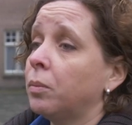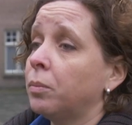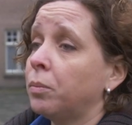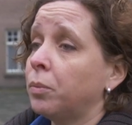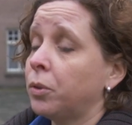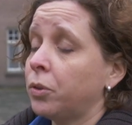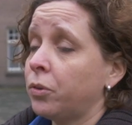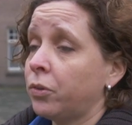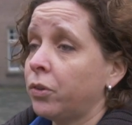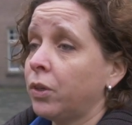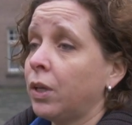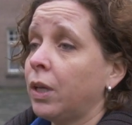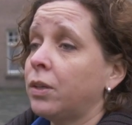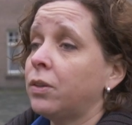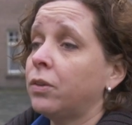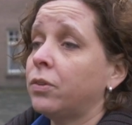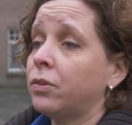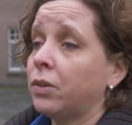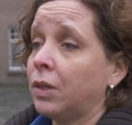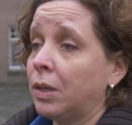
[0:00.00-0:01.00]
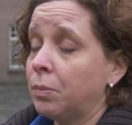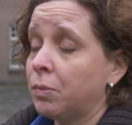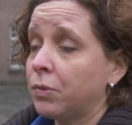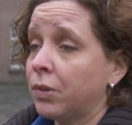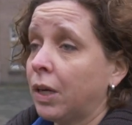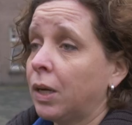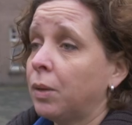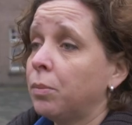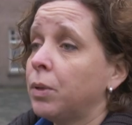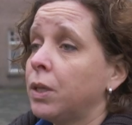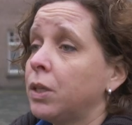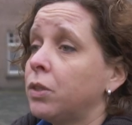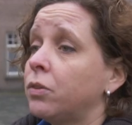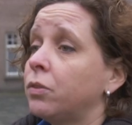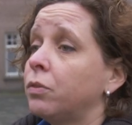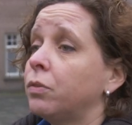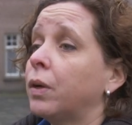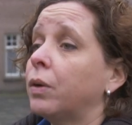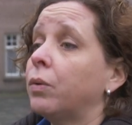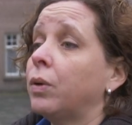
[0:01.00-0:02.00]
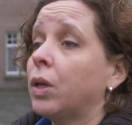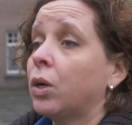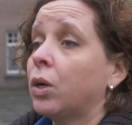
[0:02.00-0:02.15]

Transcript: but at the same time it's a very